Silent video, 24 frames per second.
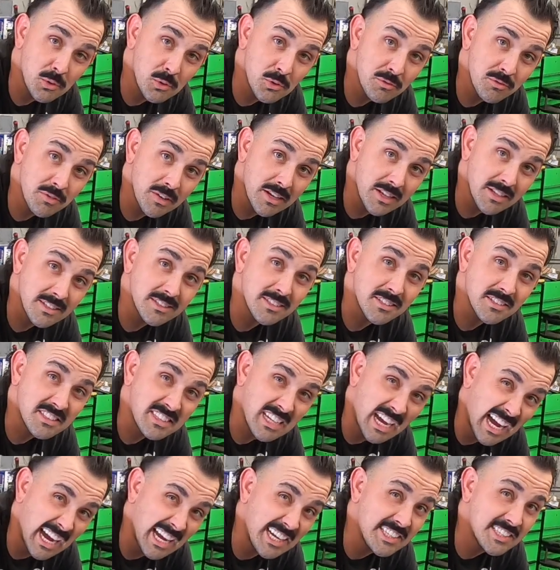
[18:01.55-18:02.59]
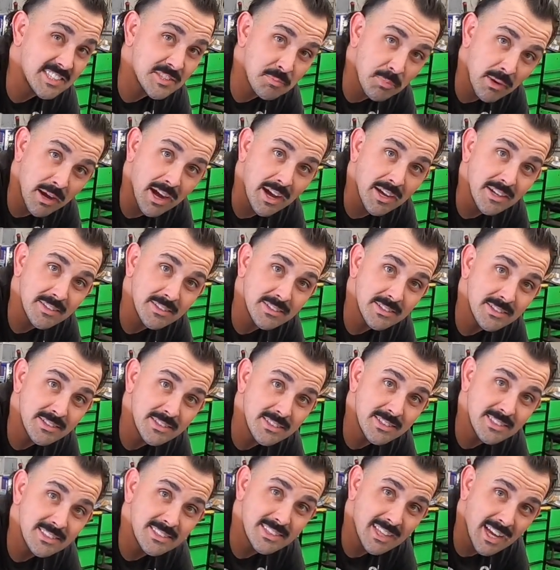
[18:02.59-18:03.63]
Corvette. It's a tight spot.
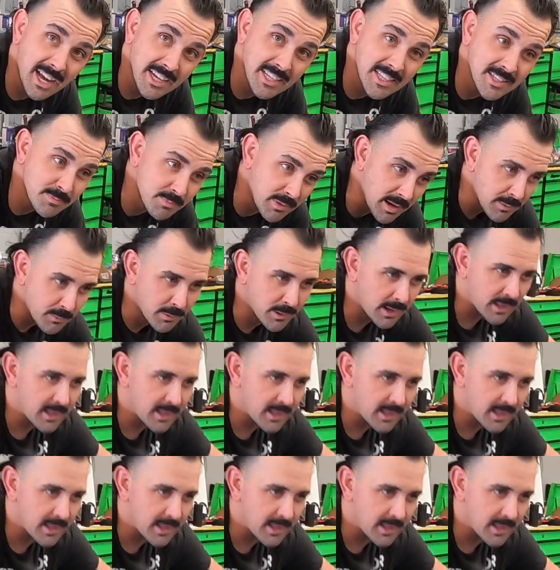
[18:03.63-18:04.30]
But